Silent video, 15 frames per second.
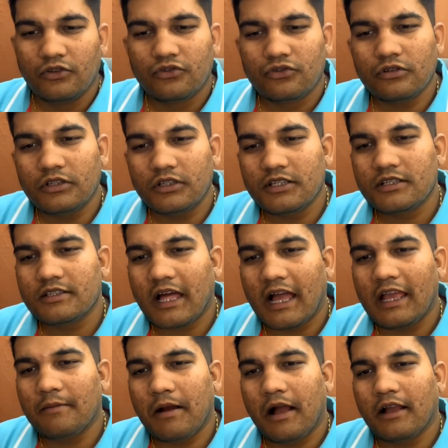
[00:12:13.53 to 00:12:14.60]
So this
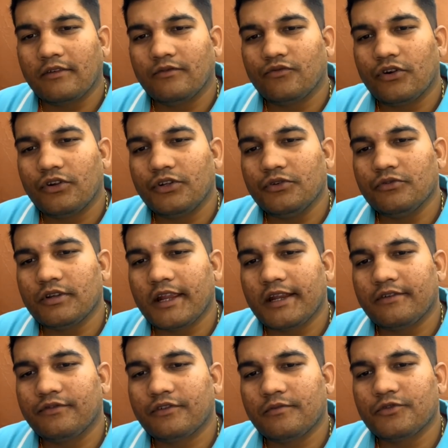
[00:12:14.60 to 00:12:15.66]
Dai Bhag, what you
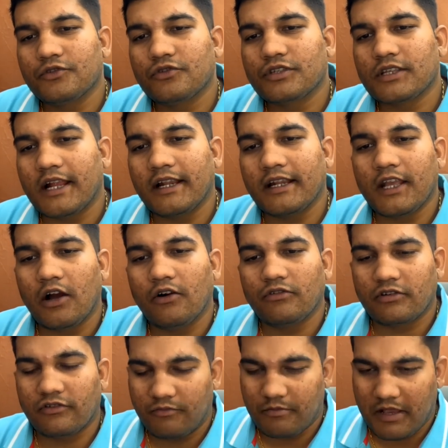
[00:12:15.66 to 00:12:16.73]
get from society
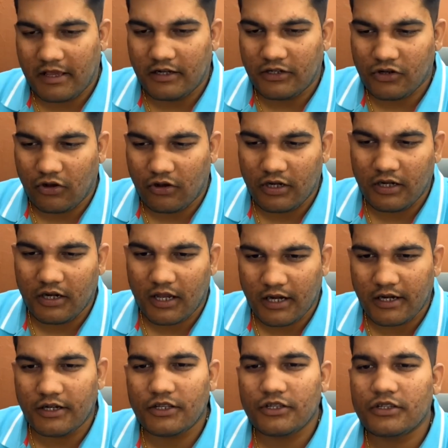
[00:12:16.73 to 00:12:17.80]
out of marriage, or in
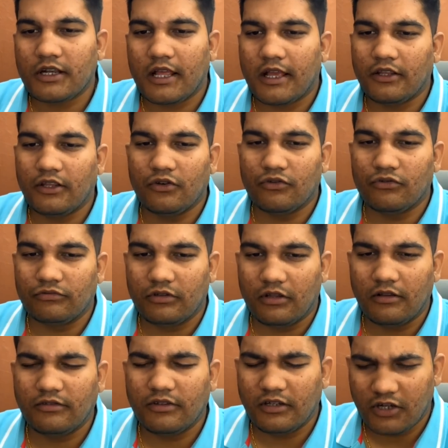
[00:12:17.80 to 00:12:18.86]
current scenario,
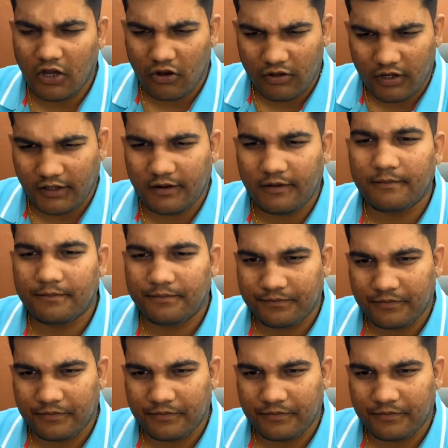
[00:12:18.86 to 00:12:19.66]
the dowry,